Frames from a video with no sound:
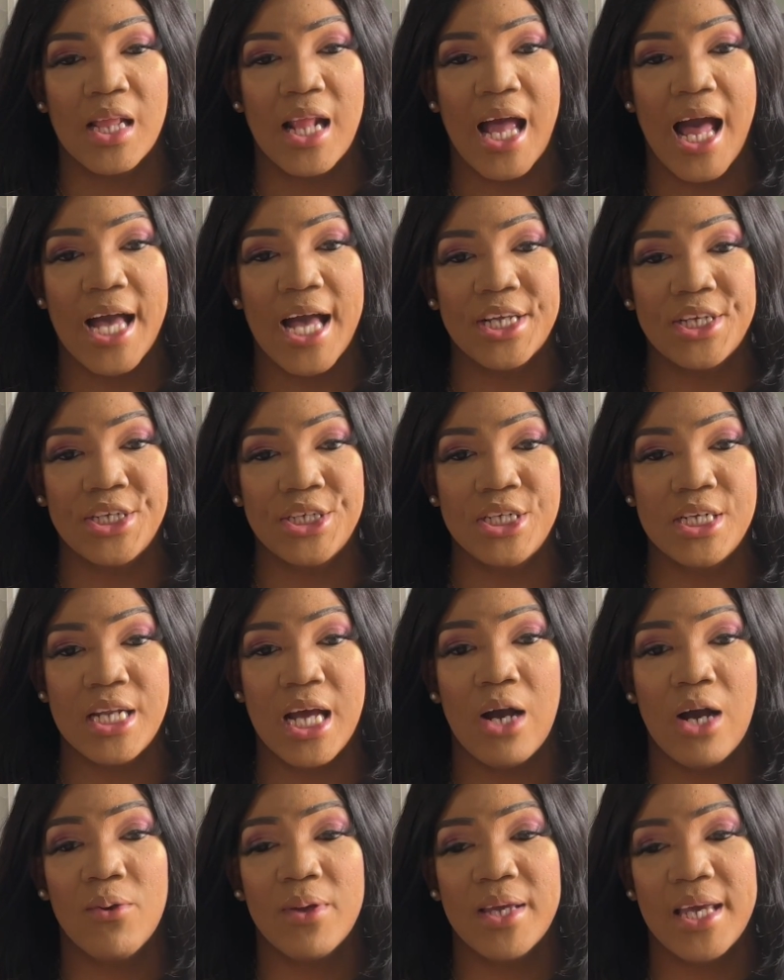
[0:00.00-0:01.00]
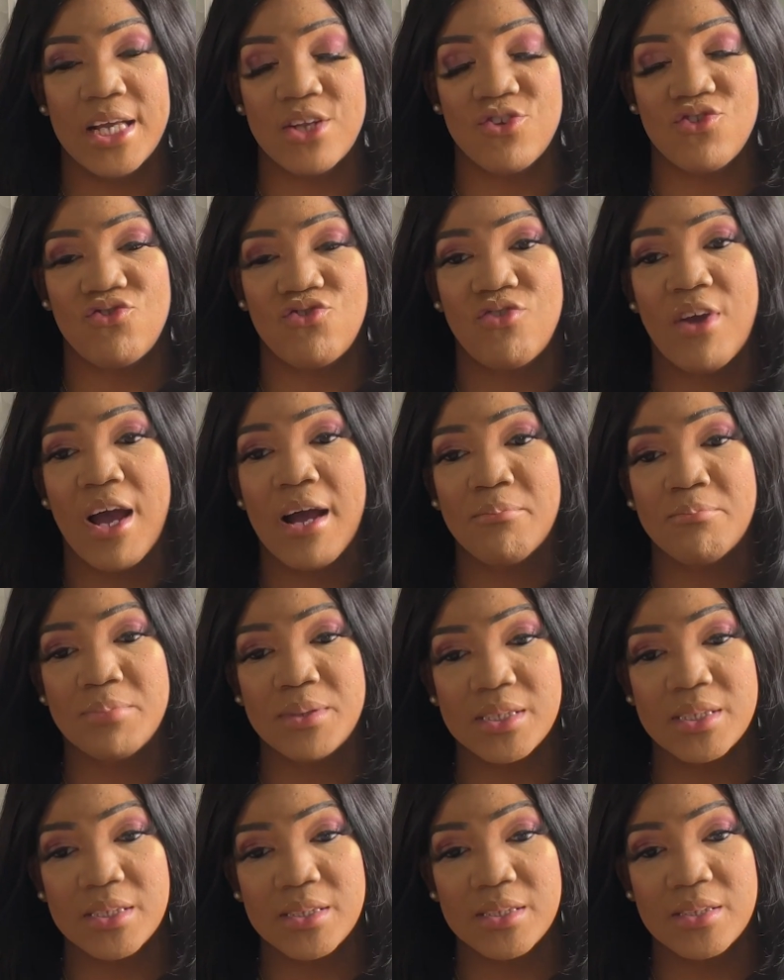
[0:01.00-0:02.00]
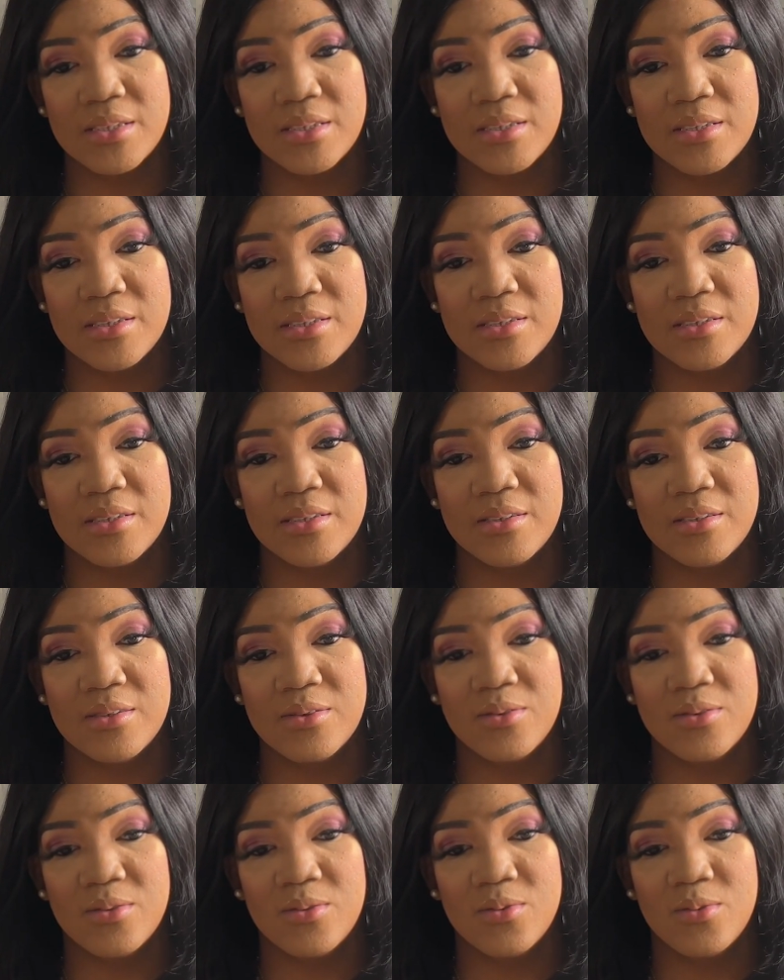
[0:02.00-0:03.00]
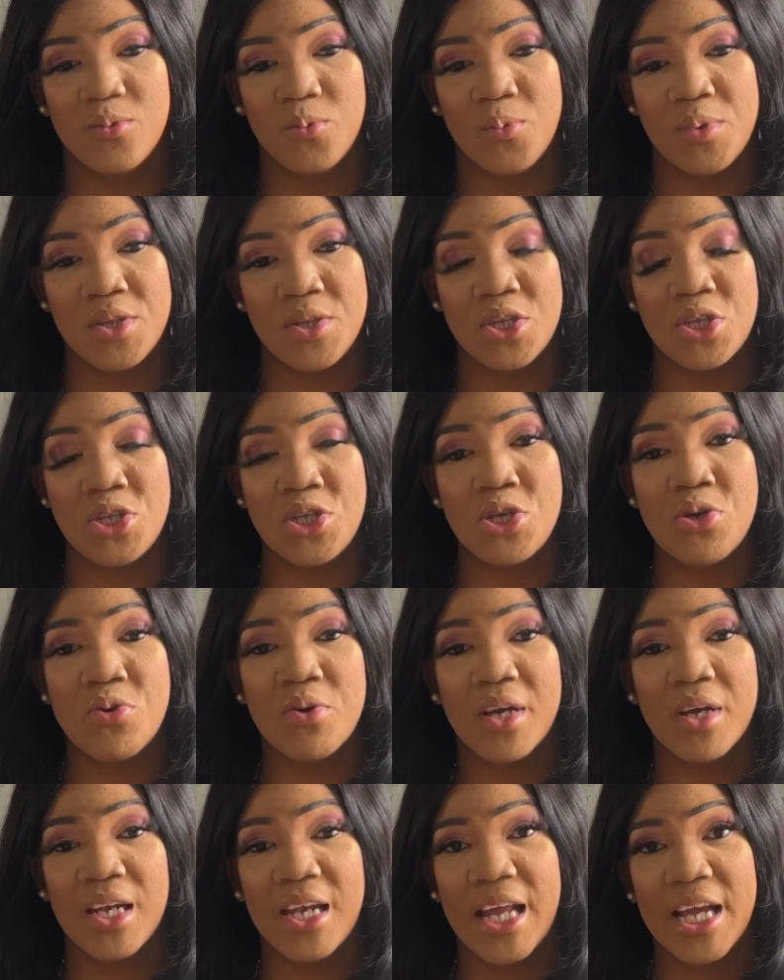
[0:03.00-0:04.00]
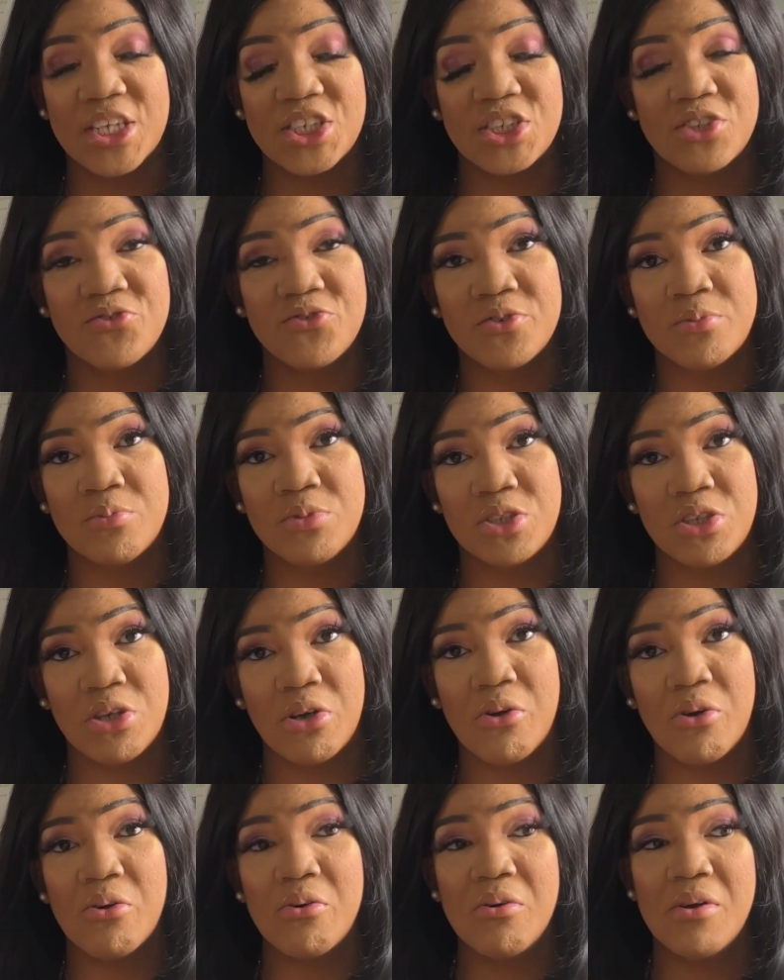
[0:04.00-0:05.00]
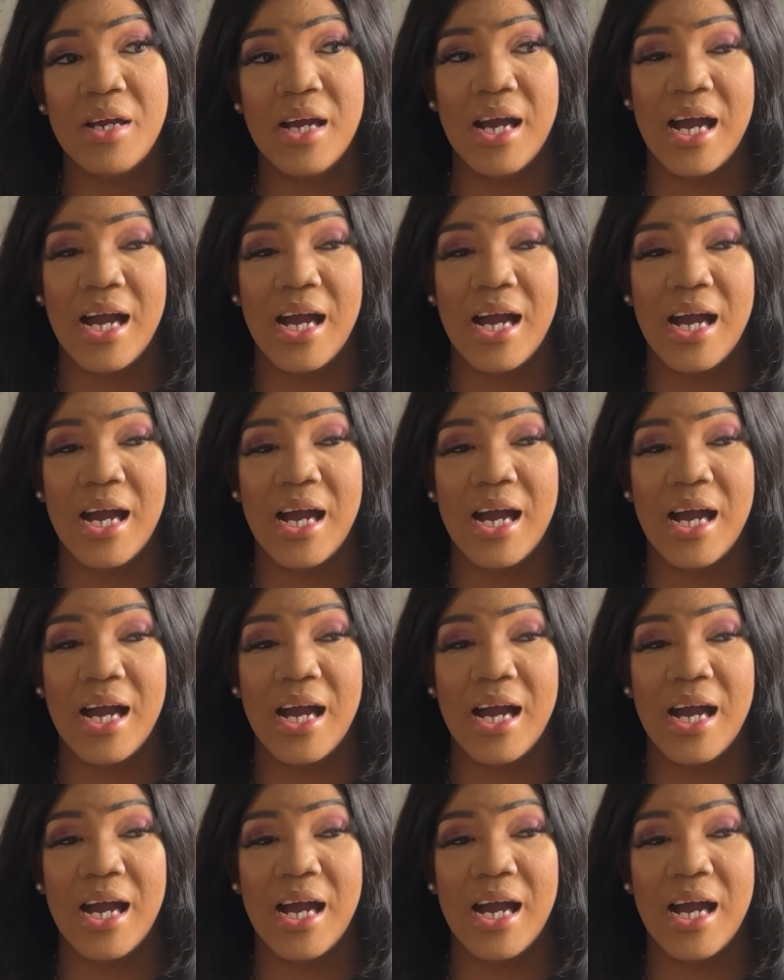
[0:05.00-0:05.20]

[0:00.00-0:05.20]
I can now get straps with the new collection from DIOR,